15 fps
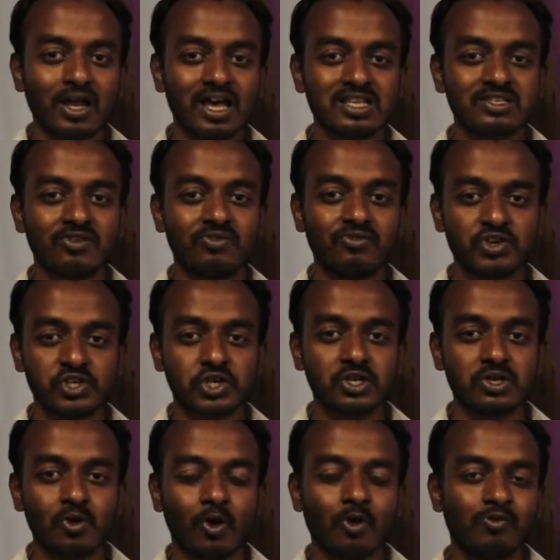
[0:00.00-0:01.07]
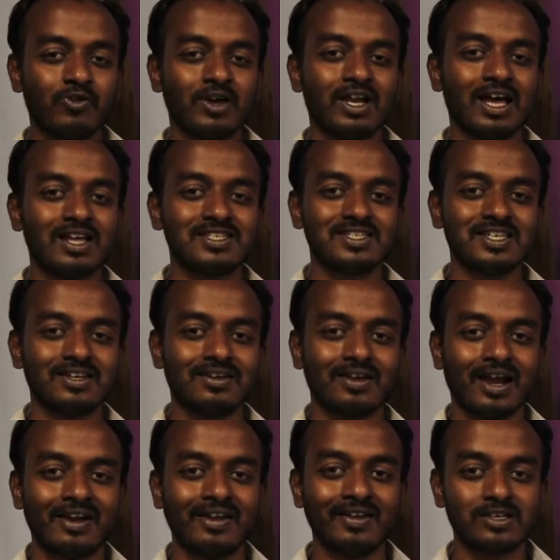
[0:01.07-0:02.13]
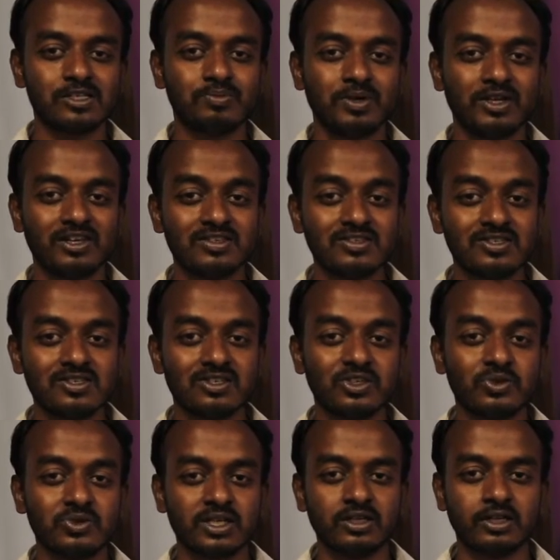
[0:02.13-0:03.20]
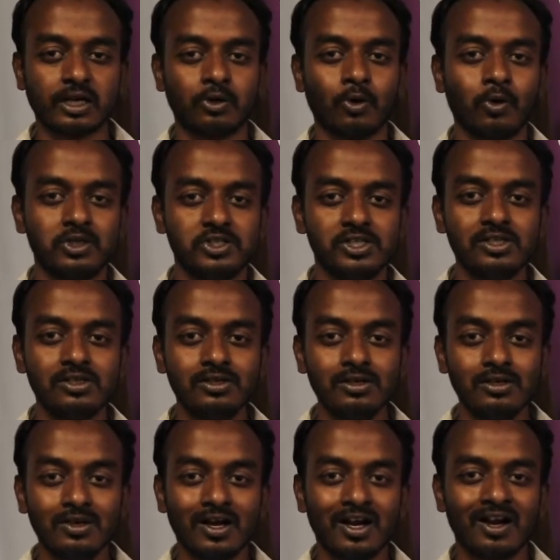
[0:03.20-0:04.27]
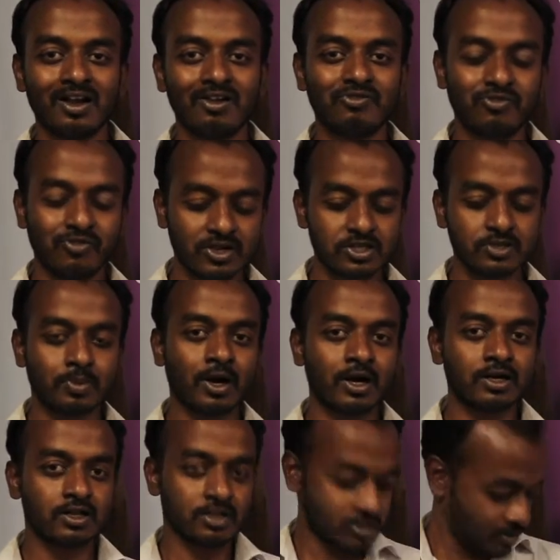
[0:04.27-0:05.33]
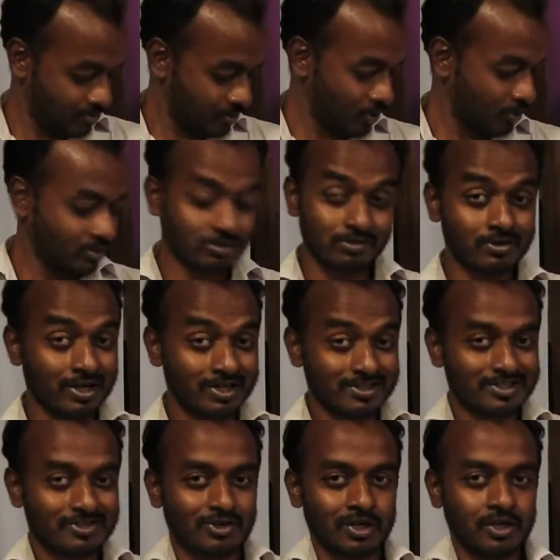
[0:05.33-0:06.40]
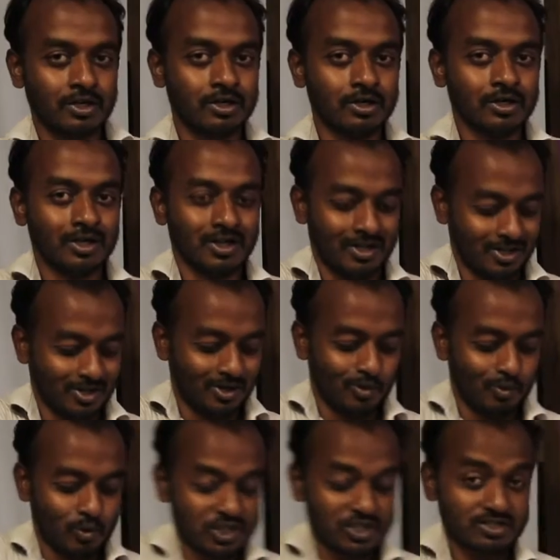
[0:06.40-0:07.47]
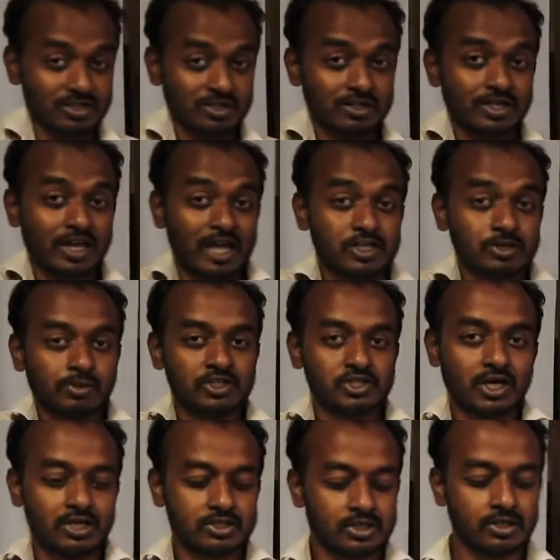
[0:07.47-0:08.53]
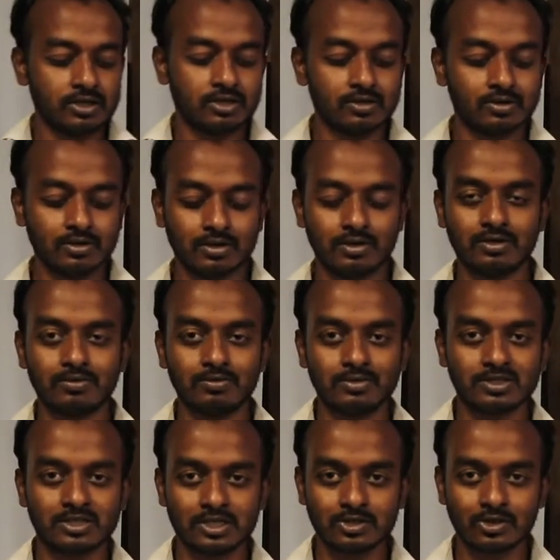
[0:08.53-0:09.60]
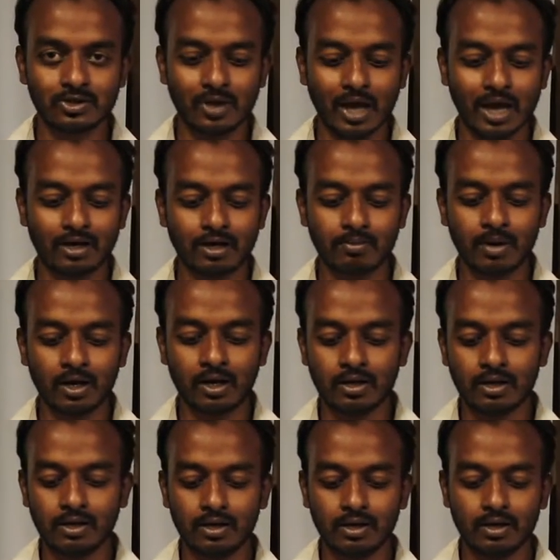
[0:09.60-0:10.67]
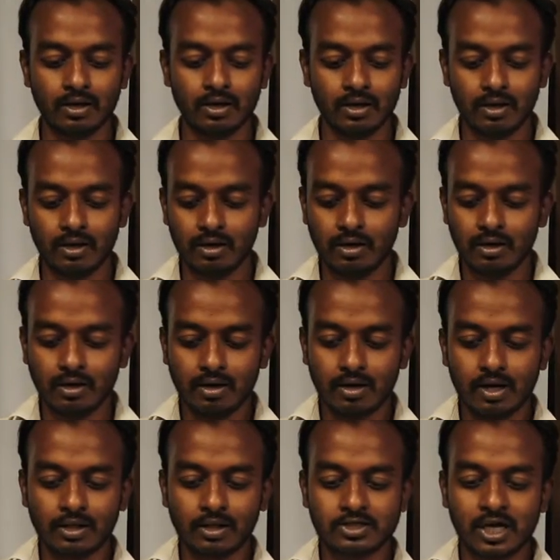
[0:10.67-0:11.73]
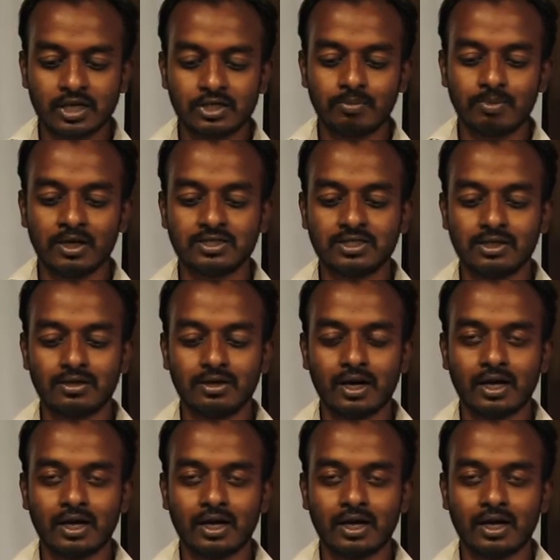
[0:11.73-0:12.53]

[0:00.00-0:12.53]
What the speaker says: has a vision of enhancing riding experience using technology. And our first product is the Bold Red Streak, which is a detachable charger. It sits on your handlebar and the charger plugs in.